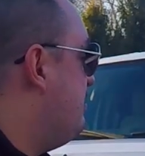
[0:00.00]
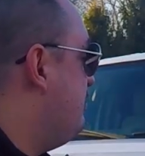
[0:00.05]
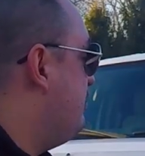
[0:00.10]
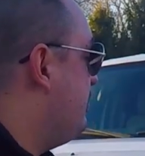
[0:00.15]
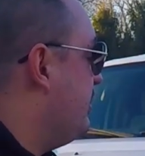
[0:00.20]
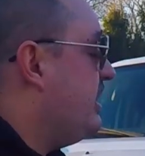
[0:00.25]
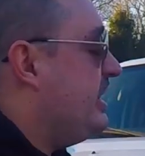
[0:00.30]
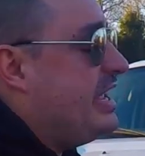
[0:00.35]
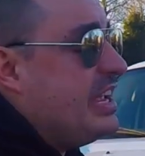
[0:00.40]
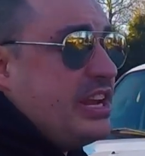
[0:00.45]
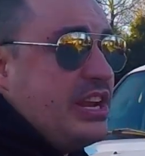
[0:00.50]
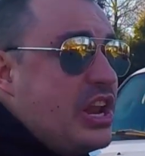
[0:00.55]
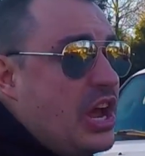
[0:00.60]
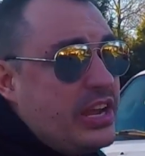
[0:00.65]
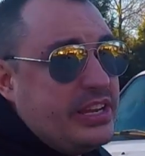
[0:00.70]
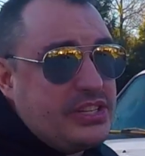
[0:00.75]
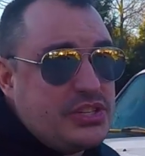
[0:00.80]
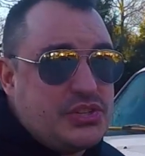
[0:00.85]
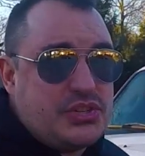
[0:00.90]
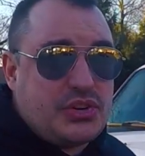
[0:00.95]
really a
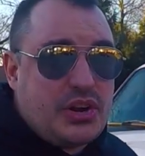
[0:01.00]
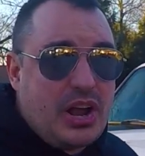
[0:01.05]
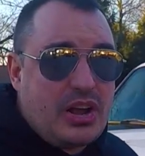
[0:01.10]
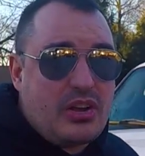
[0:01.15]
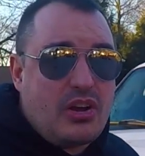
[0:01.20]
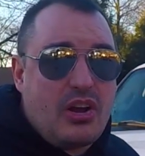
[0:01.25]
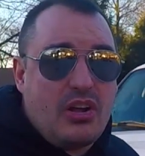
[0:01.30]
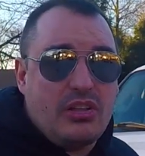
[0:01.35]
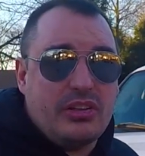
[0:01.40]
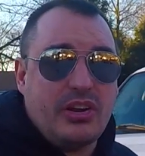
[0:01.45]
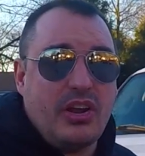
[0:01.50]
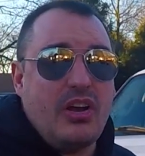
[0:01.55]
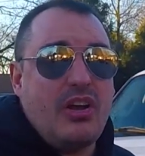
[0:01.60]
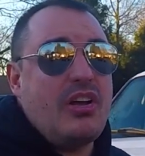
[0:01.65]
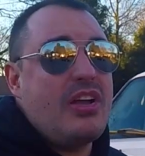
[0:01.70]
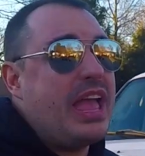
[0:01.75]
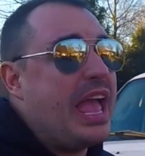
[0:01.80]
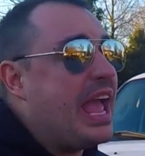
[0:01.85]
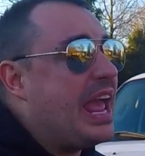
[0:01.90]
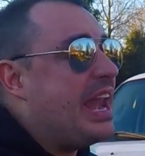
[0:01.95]
nice truck all in
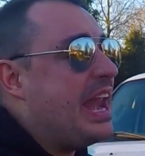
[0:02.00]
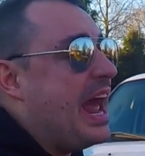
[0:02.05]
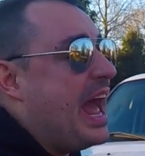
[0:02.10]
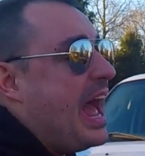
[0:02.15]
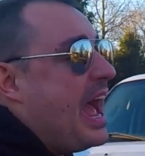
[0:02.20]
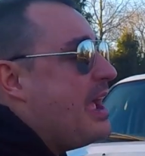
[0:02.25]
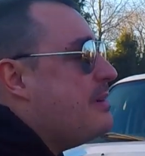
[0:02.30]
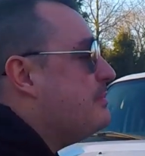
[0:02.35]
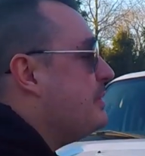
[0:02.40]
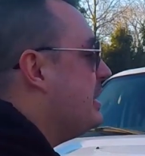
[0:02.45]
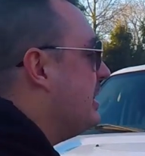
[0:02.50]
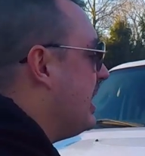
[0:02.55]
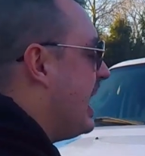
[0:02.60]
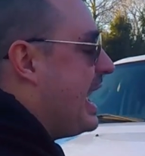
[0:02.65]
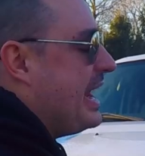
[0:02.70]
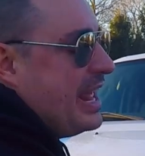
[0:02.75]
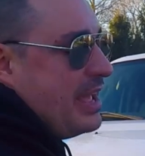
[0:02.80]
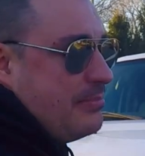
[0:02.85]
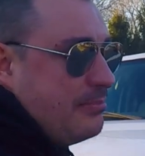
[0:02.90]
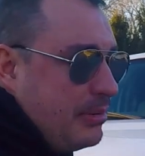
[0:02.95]
all, and I'm
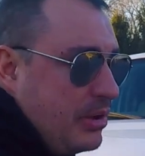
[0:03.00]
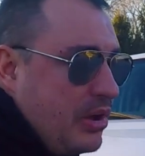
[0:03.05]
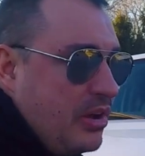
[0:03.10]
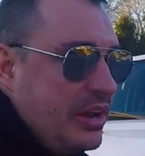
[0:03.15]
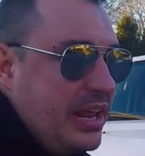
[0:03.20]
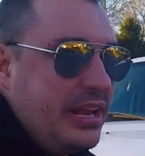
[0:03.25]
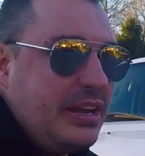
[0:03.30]
glad I bought it.